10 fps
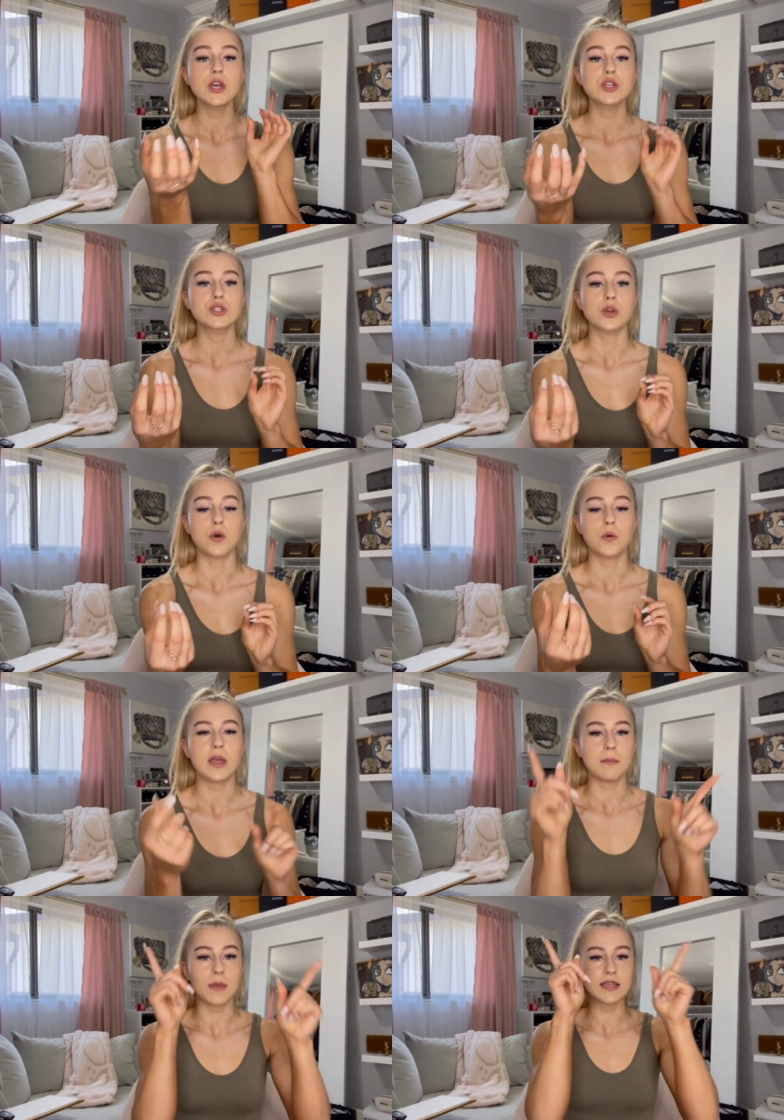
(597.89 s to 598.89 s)
So
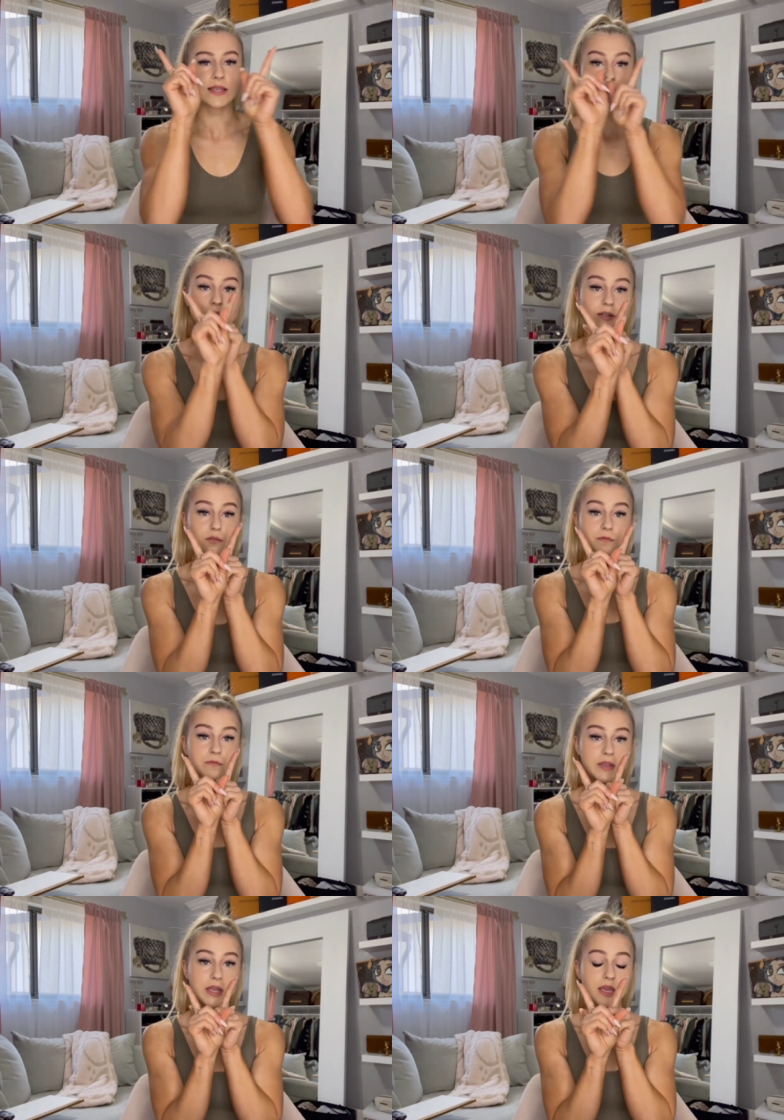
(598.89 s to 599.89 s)
it makes like a little
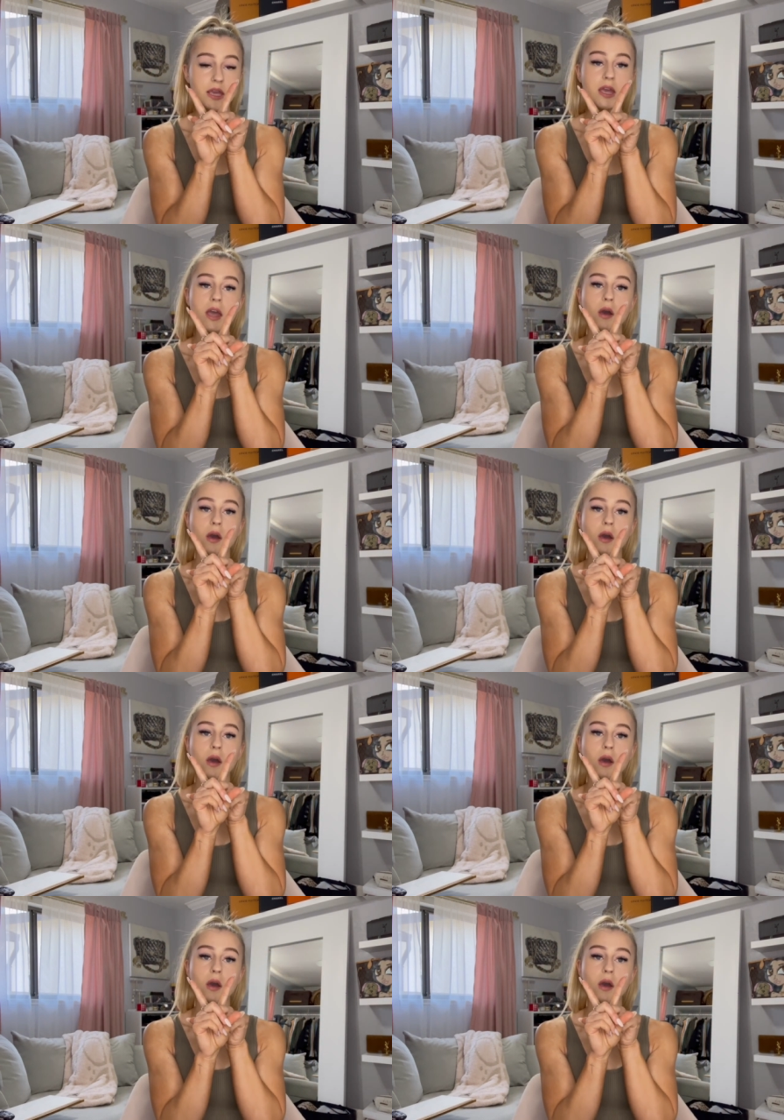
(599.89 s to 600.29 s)
V